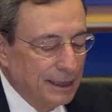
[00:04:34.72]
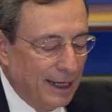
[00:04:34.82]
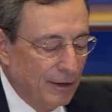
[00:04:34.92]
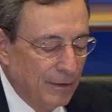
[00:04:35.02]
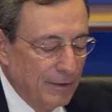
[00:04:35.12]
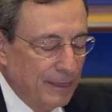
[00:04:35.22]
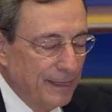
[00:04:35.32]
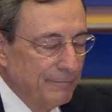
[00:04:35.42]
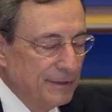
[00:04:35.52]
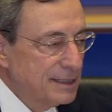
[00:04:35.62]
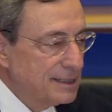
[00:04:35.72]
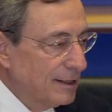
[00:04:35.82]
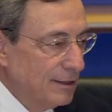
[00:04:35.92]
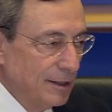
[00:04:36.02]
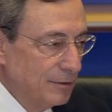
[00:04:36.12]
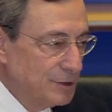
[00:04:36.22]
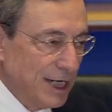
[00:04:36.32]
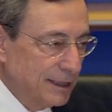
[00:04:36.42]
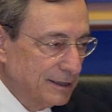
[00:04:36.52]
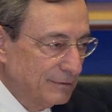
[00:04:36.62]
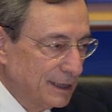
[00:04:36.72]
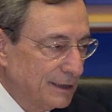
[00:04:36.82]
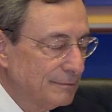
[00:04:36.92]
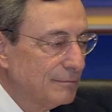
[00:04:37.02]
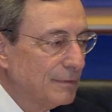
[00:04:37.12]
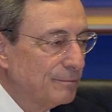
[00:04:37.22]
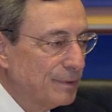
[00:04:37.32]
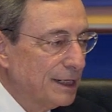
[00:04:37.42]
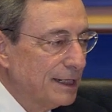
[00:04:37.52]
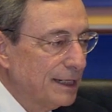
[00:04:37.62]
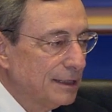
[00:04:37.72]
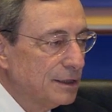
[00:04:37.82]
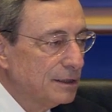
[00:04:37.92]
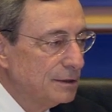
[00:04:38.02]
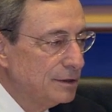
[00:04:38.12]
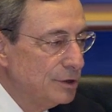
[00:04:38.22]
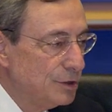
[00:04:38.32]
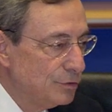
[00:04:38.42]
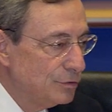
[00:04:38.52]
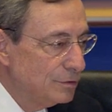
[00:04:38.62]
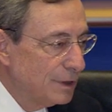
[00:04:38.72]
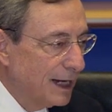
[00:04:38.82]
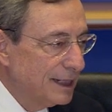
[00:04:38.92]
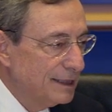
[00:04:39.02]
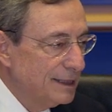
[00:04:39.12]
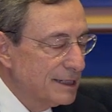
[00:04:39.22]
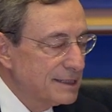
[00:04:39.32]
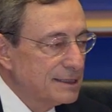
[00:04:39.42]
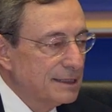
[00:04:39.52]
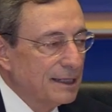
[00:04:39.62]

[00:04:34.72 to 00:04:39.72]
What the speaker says: Now, these are objectively pretty new ideas.